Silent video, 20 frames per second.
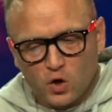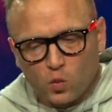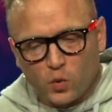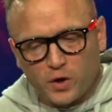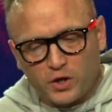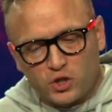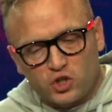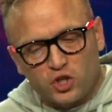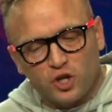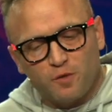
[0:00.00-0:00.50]

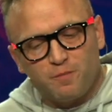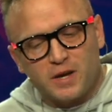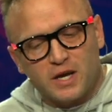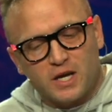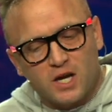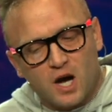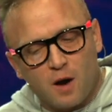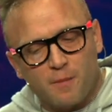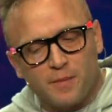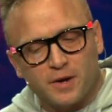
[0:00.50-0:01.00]
we should be
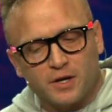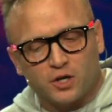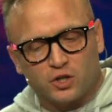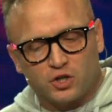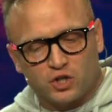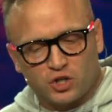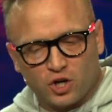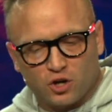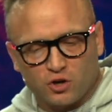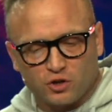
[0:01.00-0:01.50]
coming to
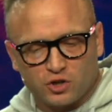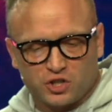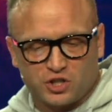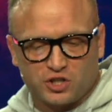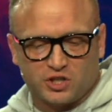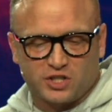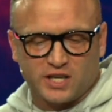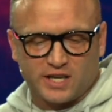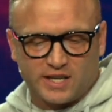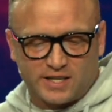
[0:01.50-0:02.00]

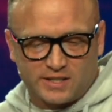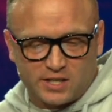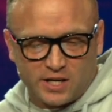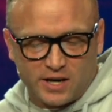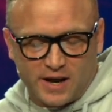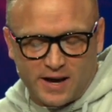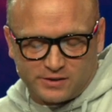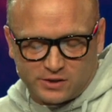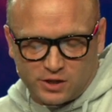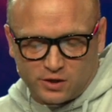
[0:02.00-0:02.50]
church to,
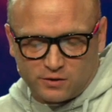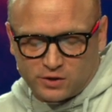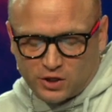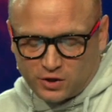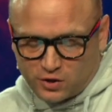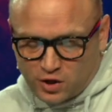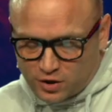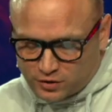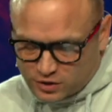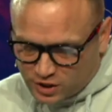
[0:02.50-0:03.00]
to, to,
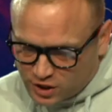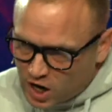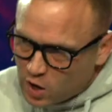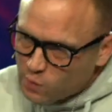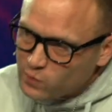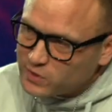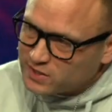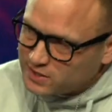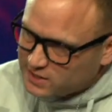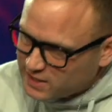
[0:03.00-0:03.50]
to, not, to
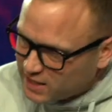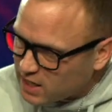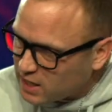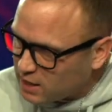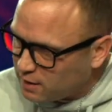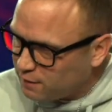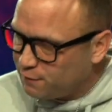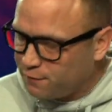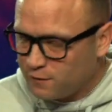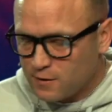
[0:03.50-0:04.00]
not
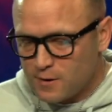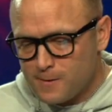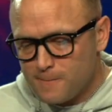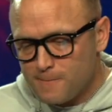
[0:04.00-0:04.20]
receive,